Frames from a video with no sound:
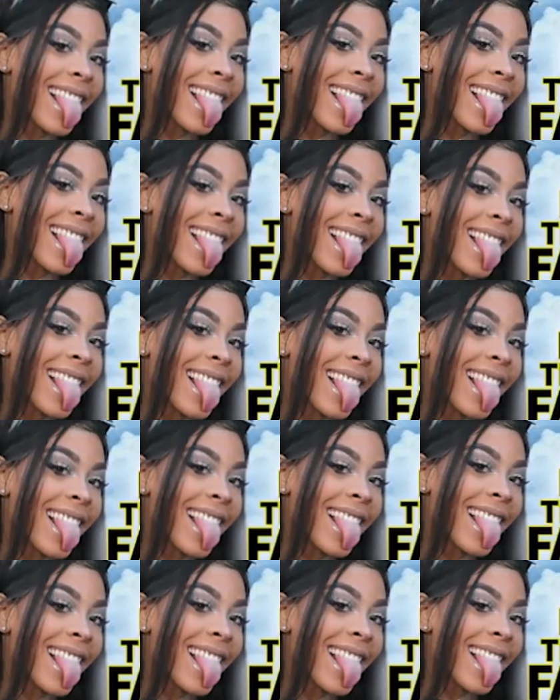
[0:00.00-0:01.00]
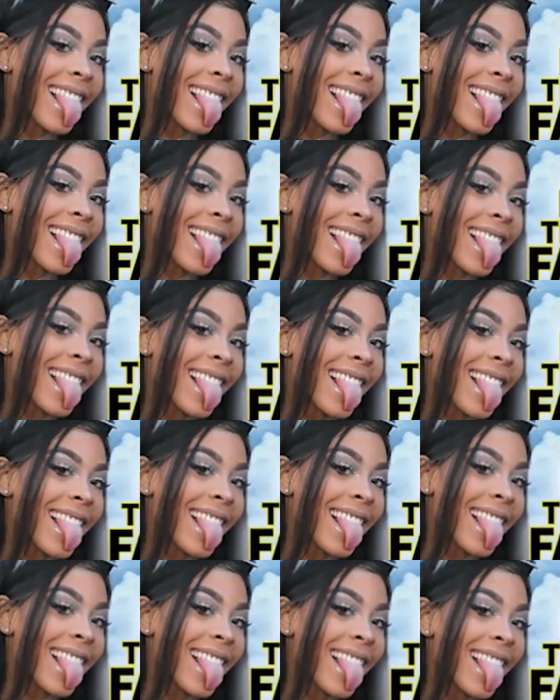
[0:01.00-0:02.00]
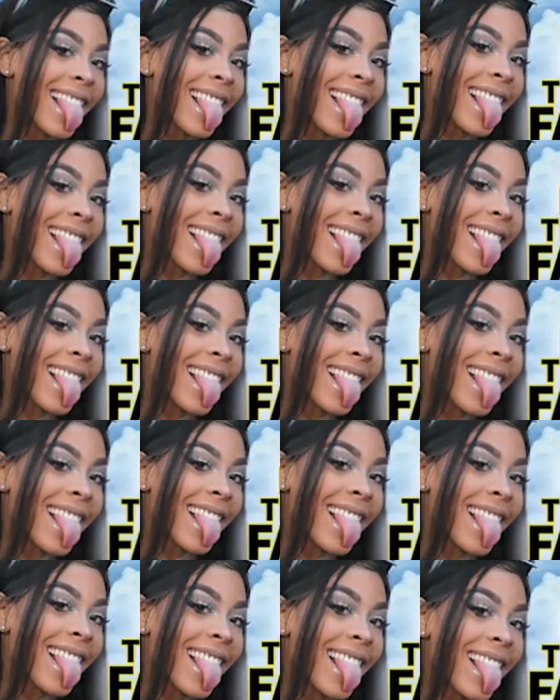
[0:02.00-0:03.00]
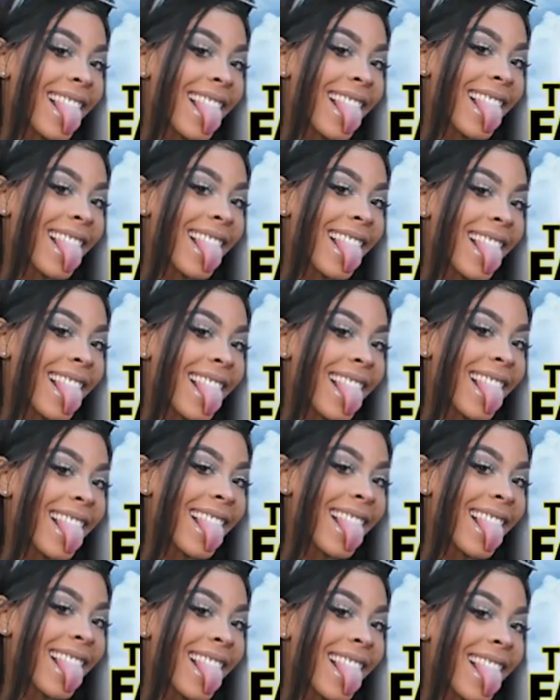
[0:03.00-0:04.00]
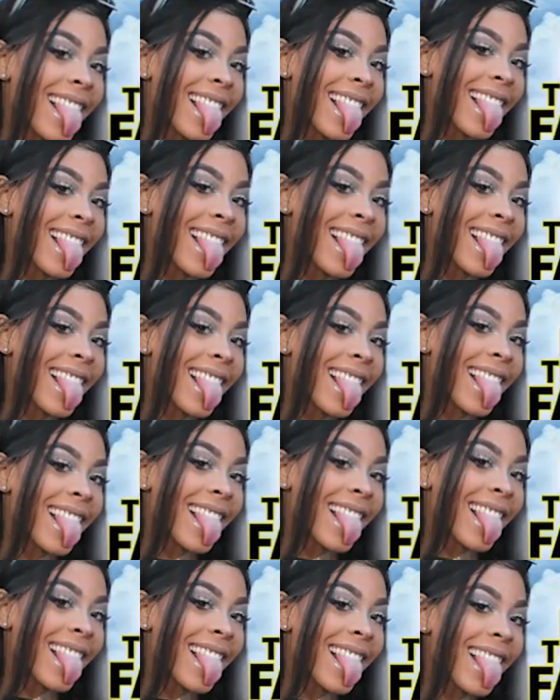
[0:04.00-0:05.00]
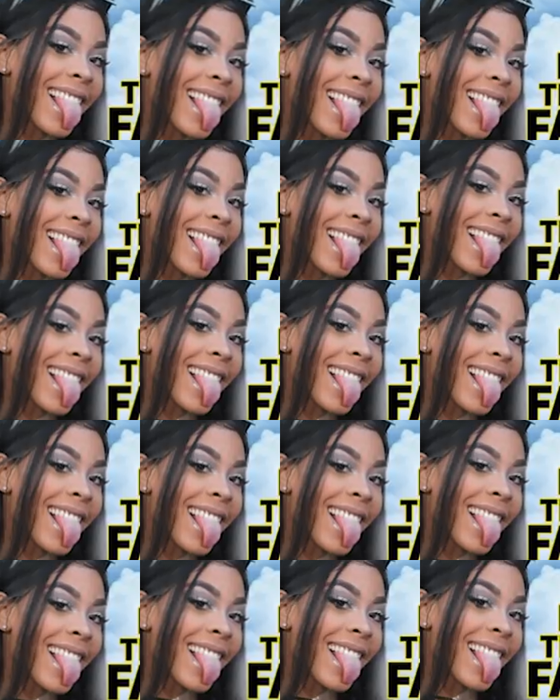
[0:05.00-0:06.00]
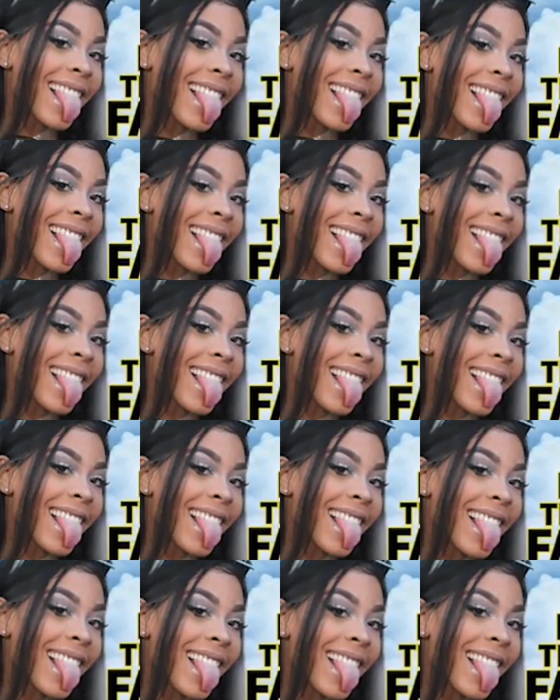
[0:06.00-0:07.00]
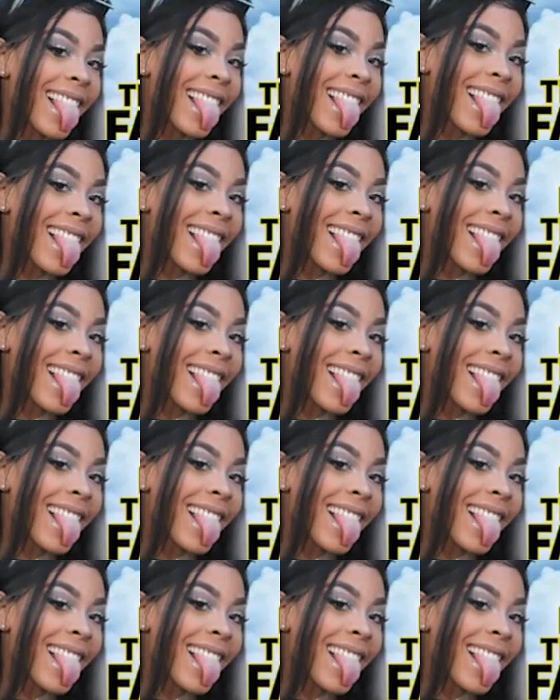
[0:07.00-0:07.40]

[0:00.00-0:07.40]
(not speaking)